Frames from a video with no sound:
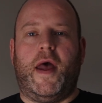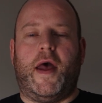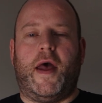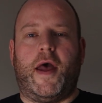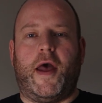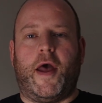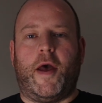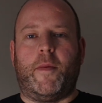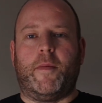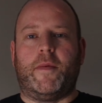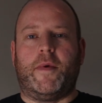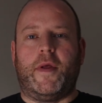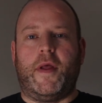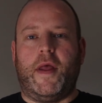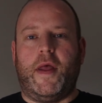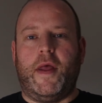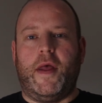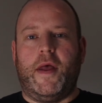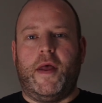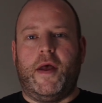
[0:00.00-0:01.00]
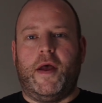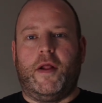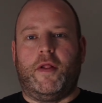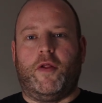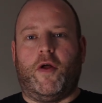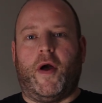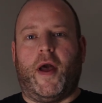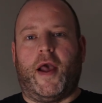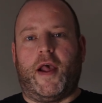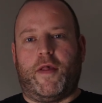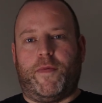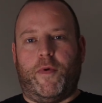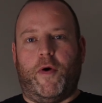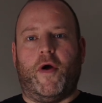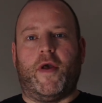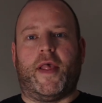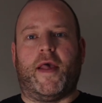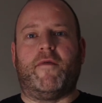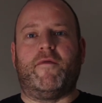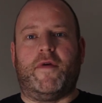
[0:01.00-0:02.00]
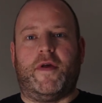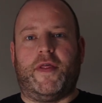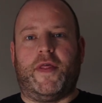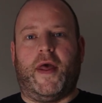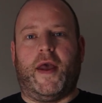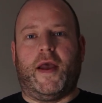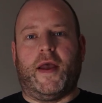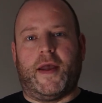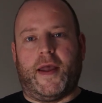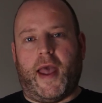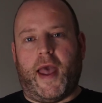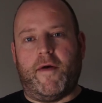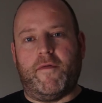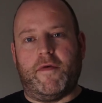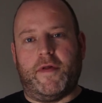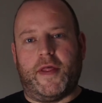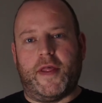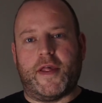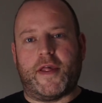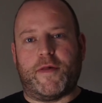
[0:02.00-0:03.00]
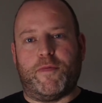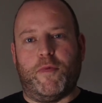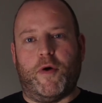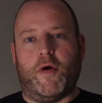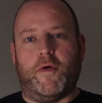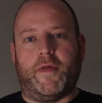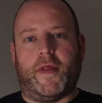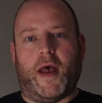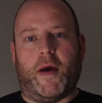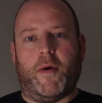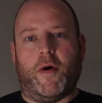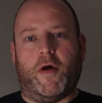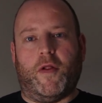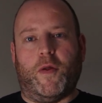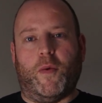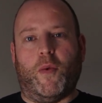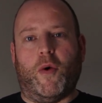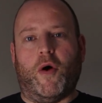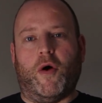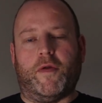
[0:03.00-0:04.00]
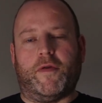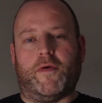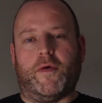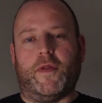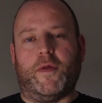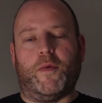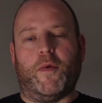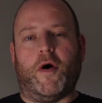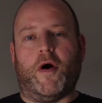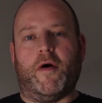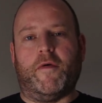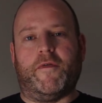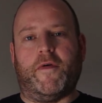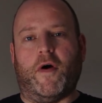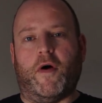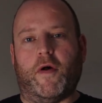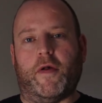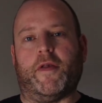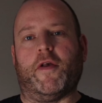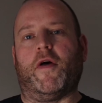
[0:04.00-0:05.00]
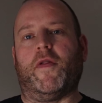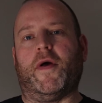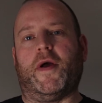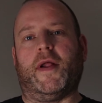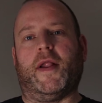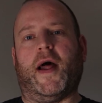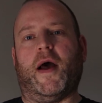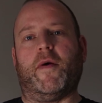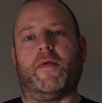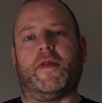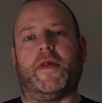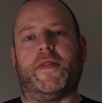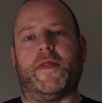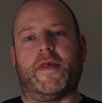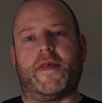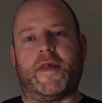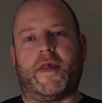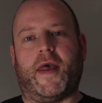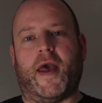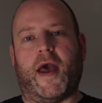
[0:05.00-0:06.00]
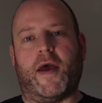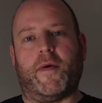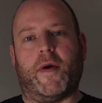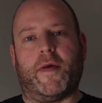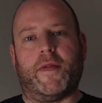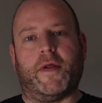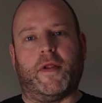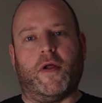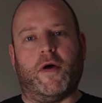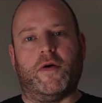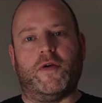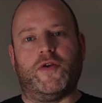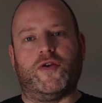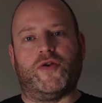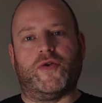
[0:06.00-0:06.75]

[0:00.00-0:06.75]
um, long expose everything and get everything smoothed out, all the water in the waterfalls, all the clouds in the sky around the lone